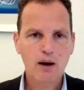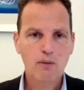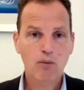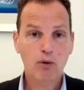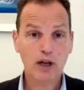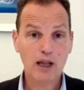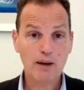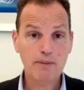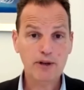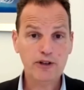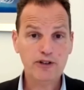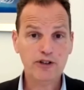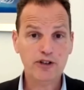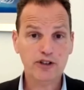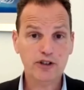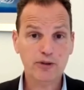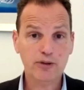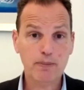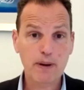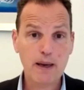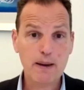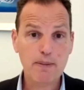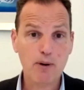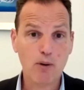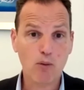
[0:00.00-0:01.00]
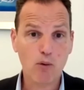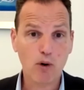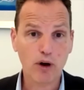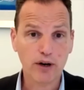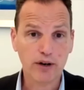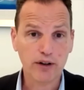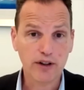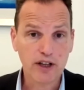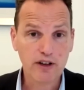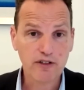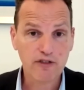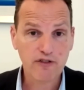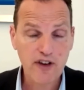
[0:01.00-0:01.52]
Well, let me turn to paper
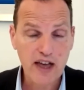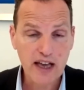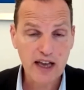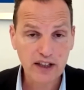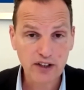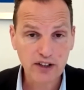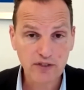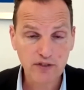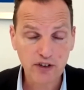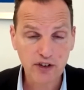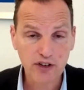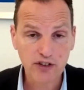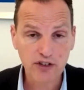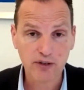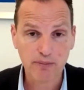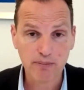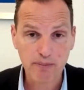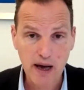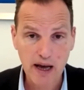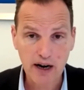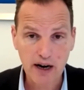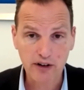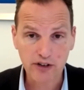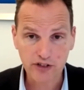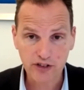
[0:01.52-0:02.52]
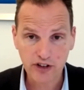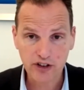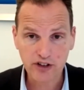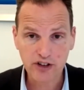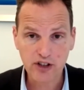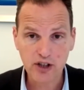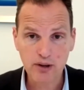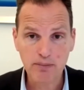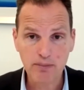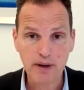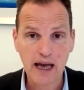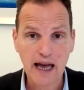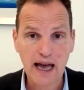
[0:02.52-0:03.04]
one, the effectiveness of
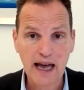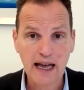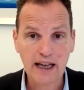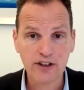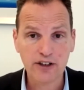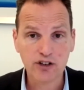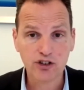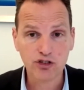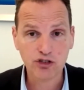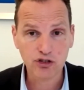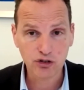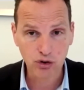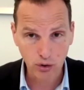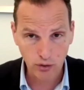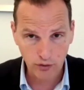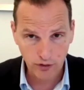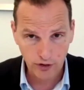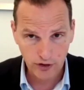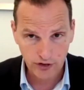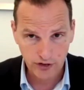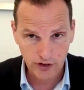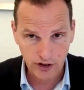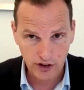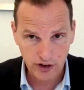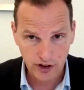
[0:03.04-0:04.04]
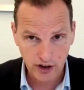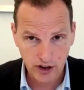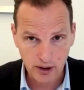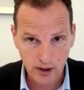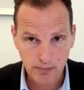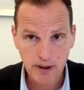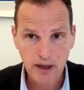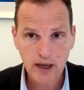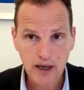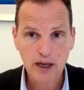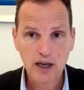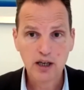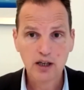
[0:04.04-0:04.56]
baricitinib and
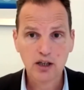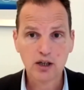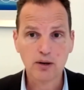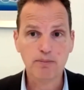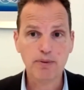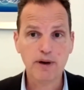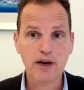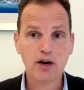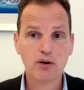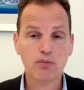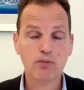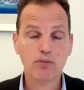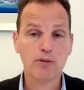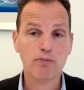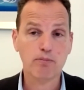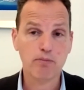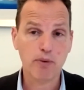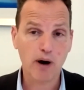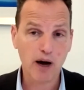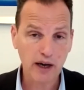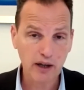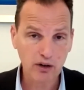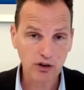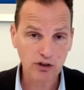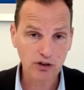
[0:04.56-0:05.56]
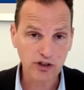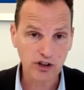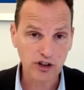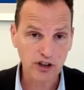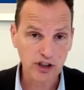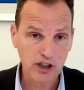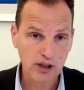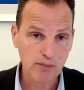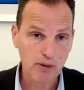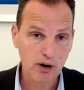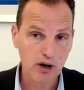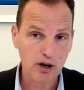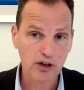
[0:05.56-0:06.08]
tofacitinib compared with biologic
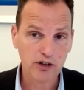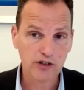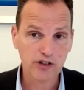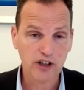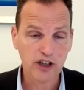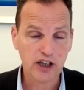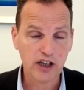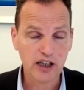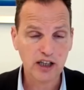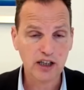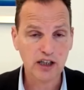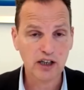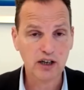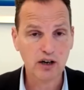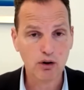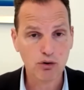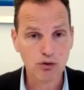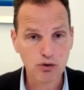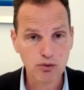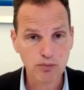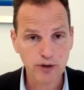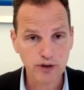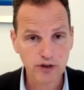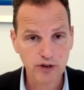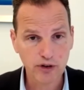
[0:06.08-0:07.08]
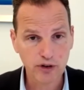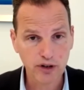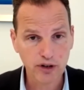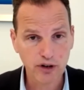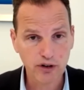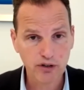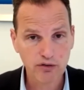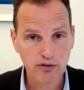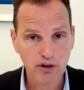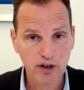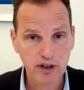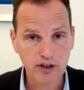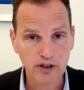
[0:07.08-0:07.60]
DMARDs in rheumatoid
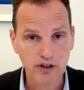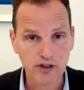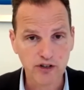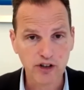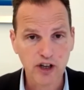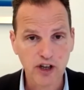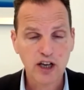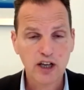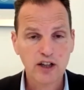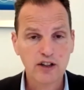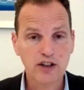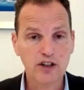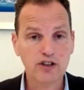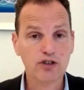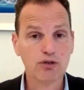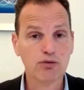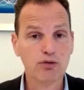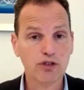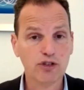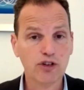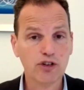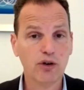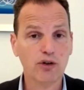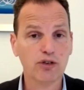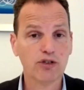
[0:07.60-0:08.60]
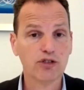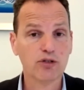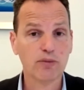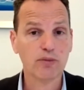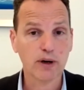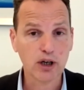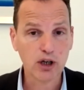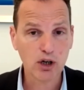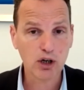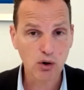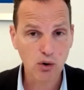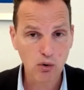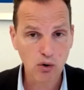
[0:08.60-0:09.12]
arthritis. These are results from
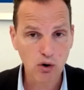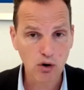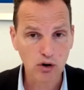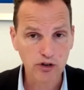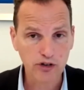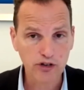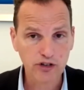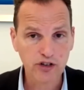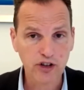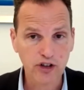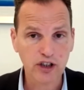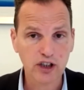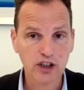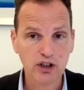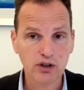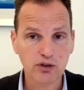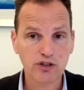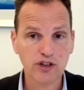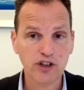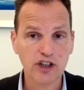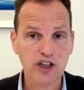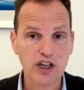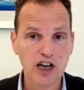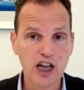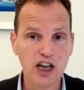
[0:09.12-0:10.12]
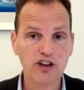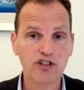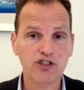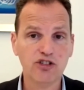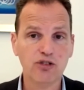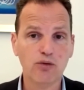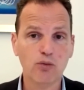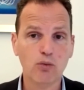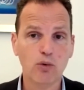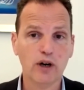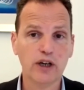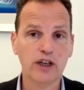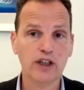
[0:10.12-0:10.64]
a cohort study using
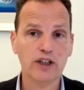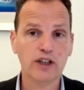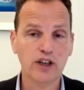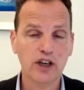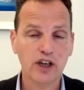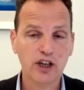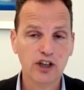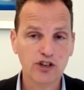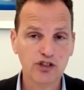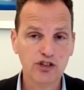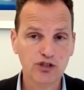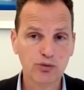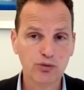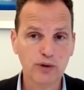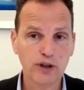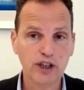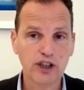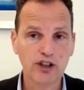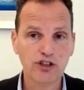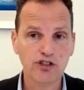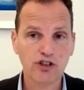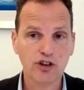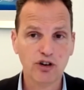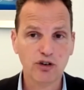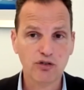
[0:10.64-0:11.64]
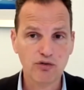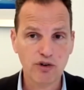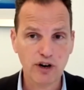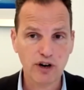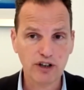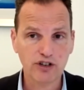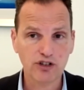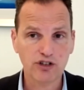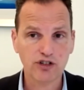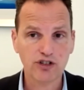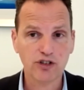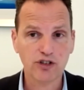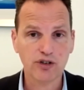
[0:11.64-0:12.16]
nationwide Swedish
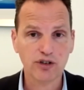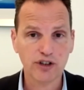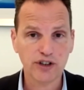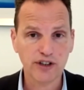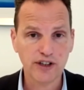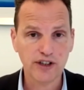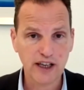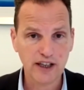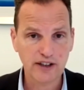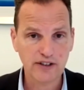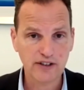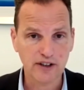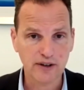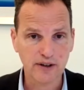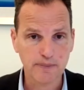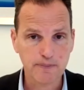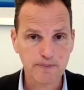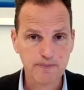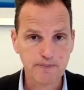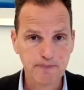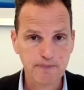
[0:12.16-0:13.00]
register data.